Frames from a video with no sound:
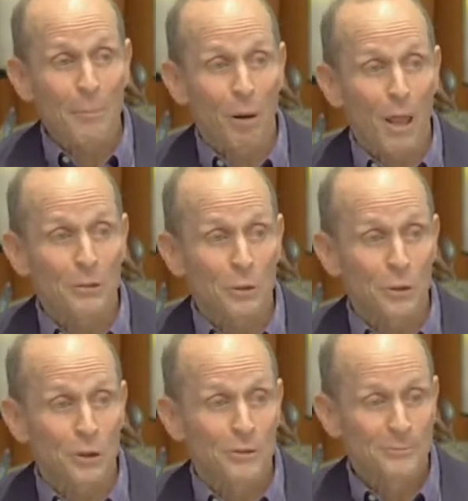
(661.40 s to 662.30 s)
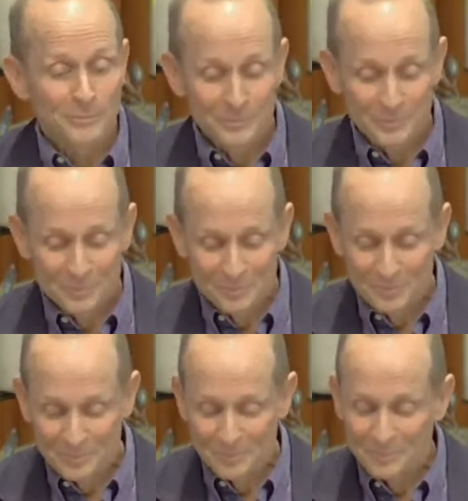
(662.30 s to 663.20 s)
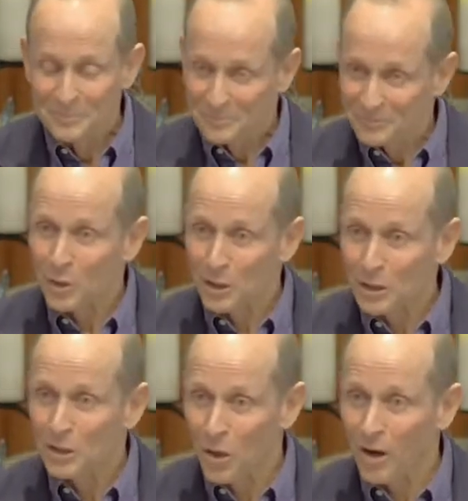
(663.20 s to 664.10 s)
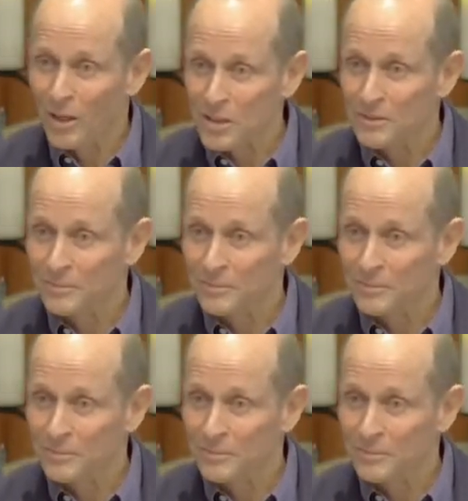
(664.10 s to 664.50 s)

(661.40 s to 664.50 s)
plundered for a good cause.